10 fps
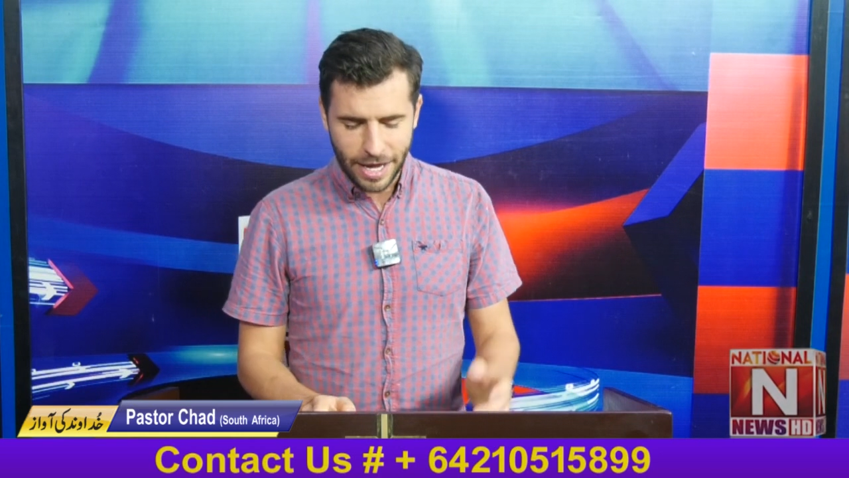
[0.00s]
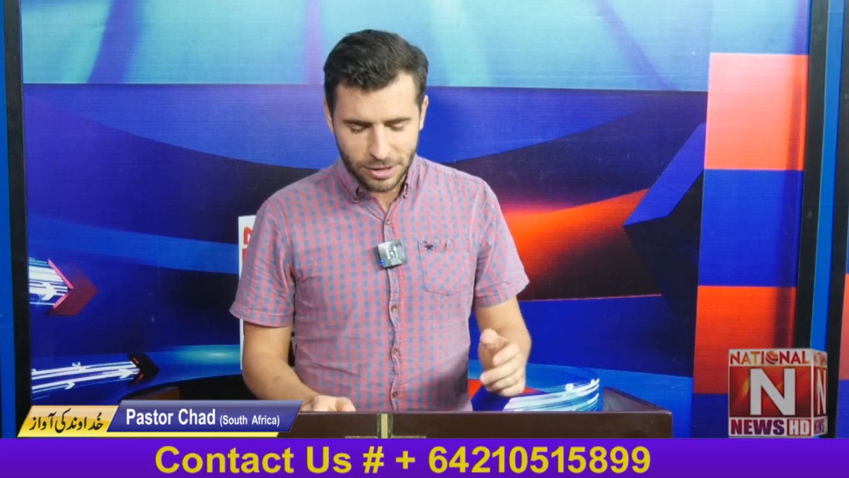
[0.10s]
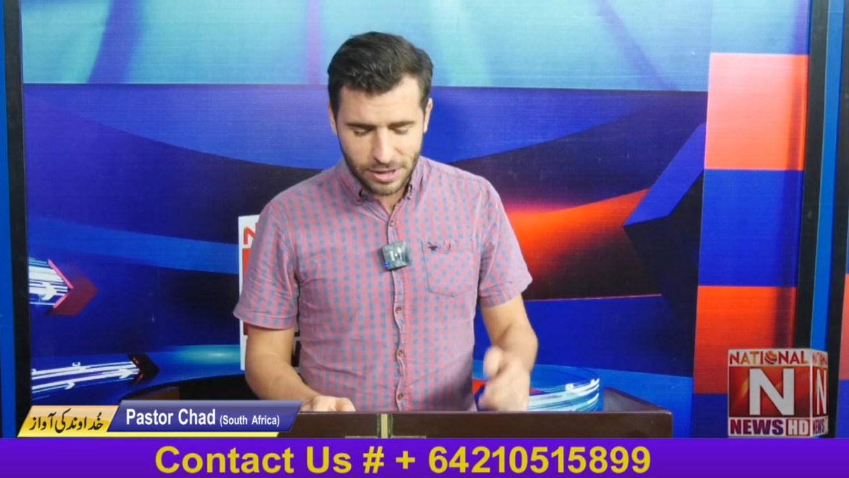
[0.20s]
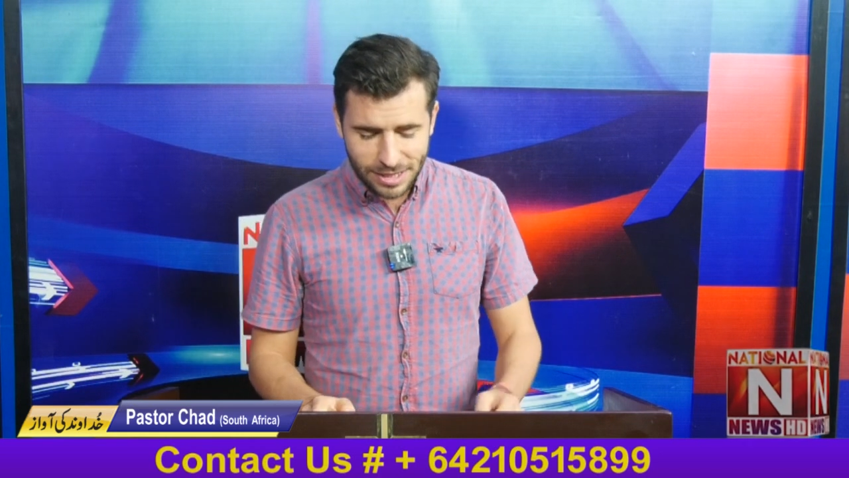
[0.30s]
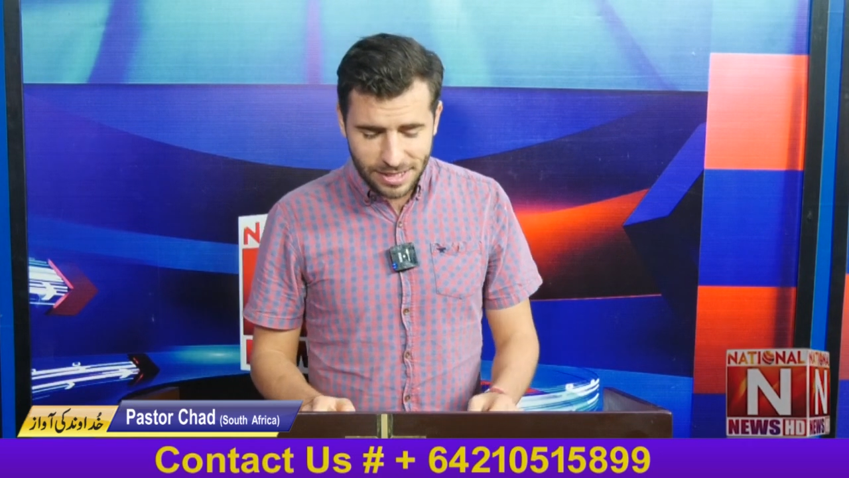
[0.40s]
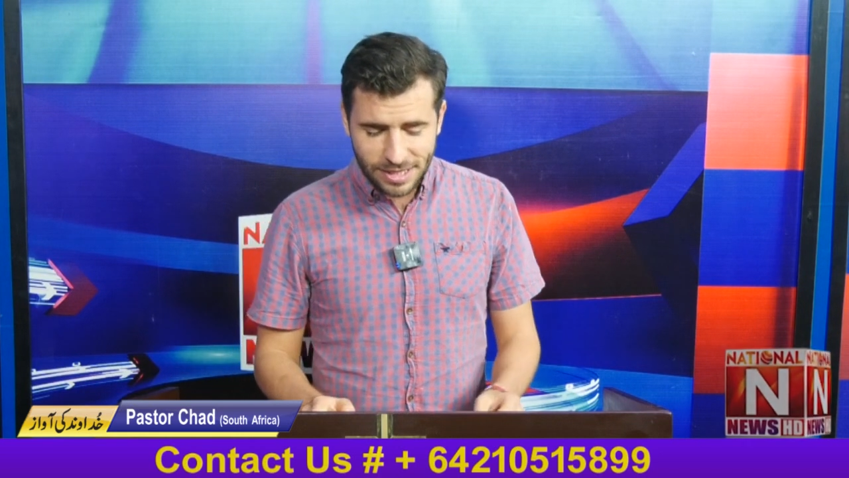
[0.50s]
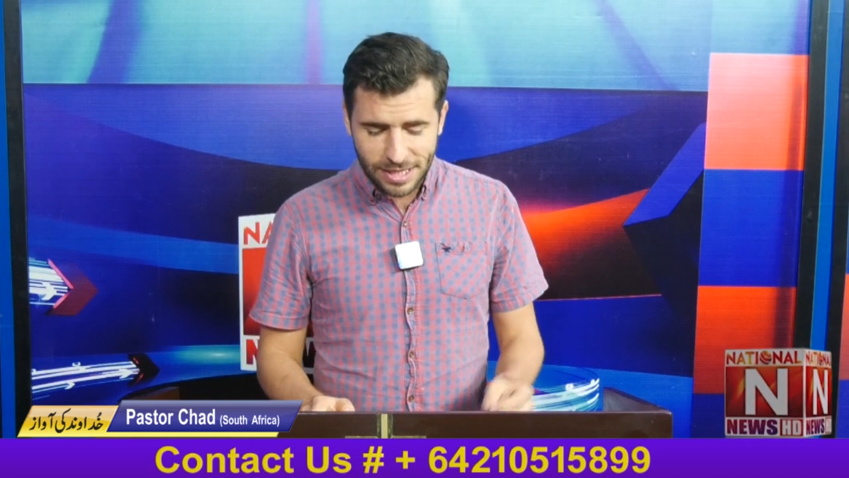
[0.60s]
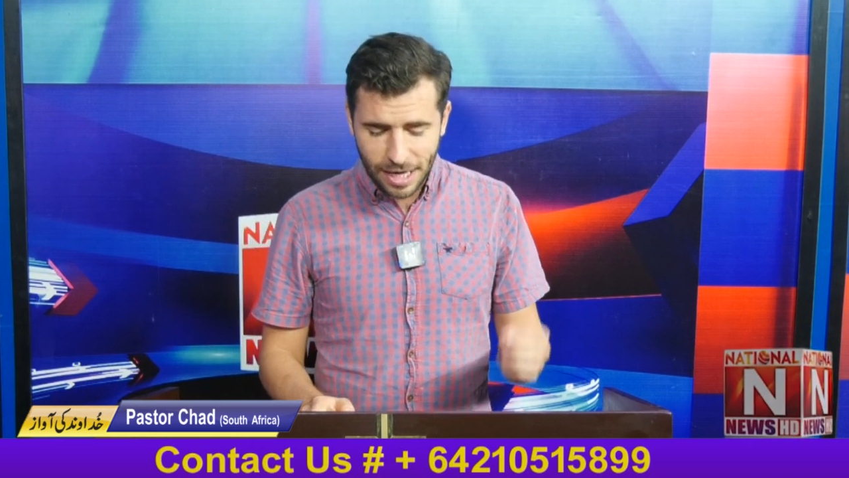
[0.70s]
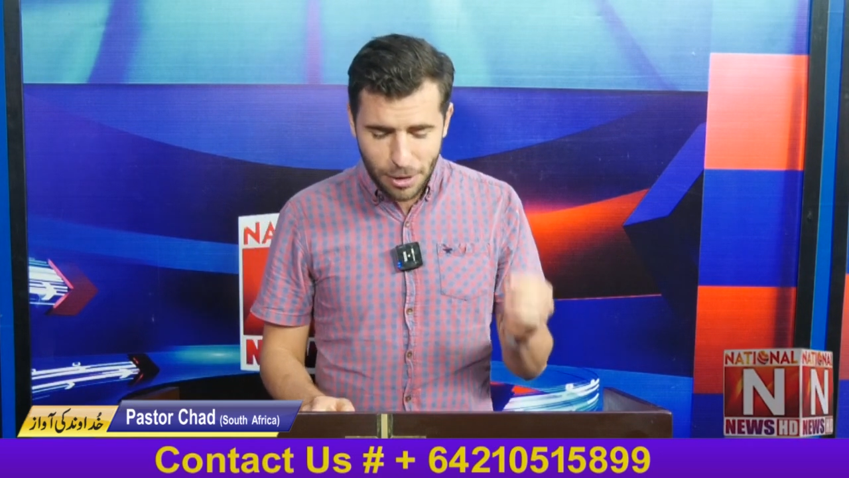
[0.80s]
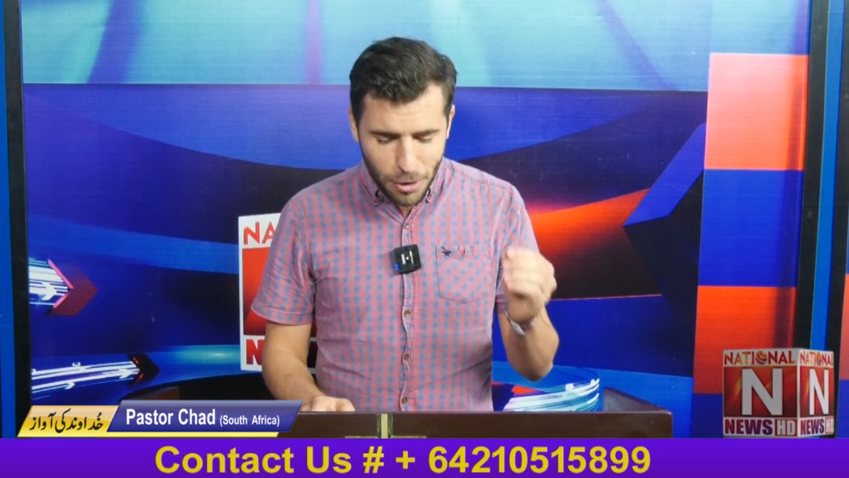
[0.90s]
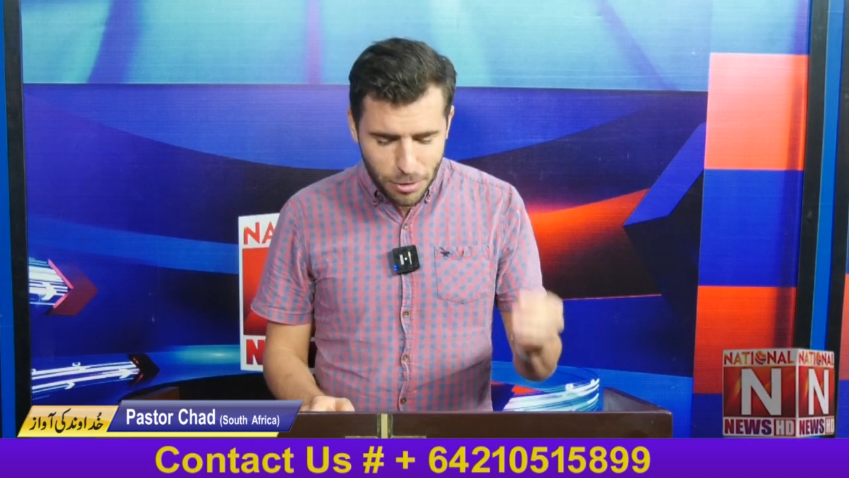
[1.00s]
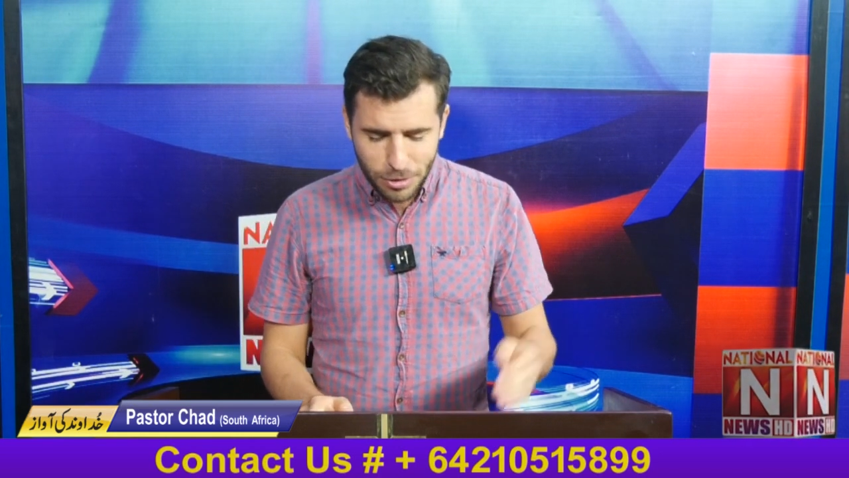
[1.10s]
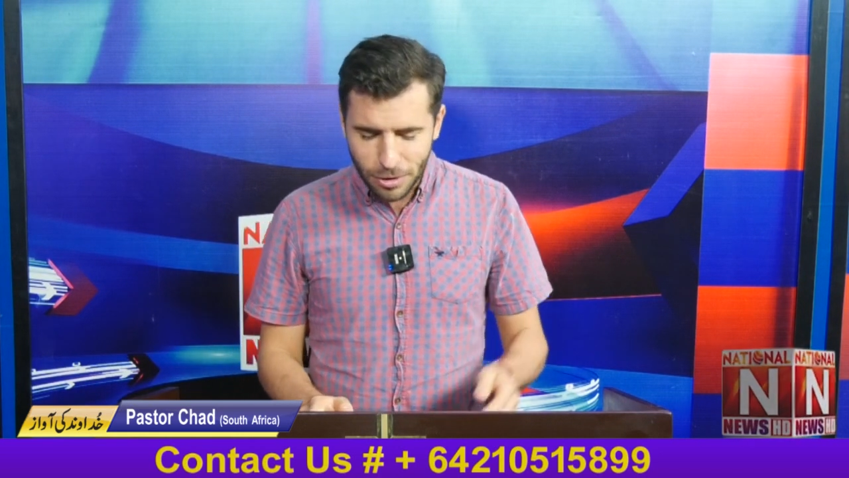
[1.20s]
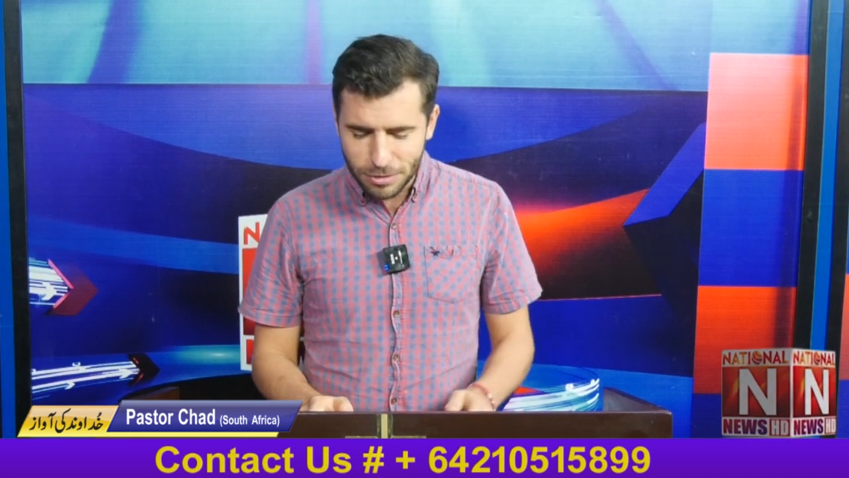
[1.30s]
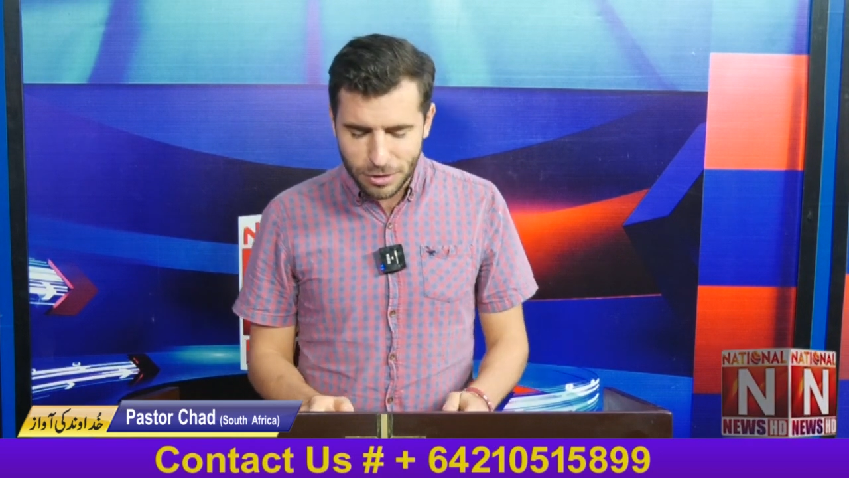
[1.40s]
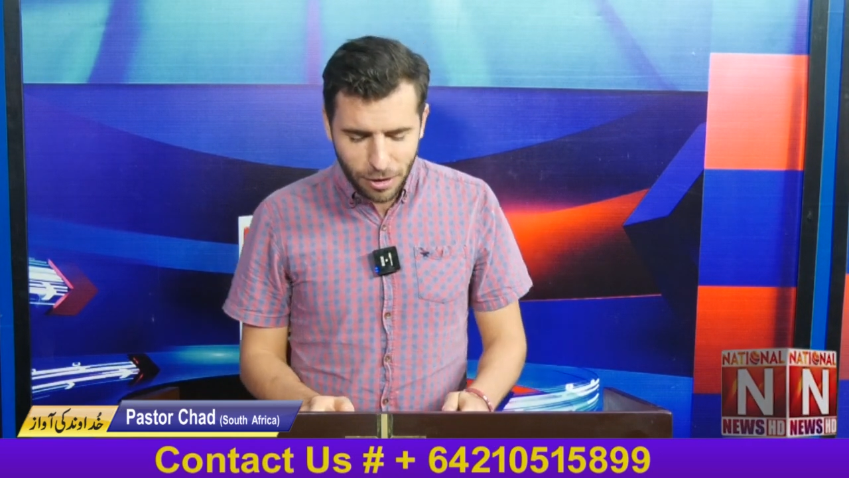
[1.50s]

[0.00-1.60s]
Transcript: And Jesus says, I know you don't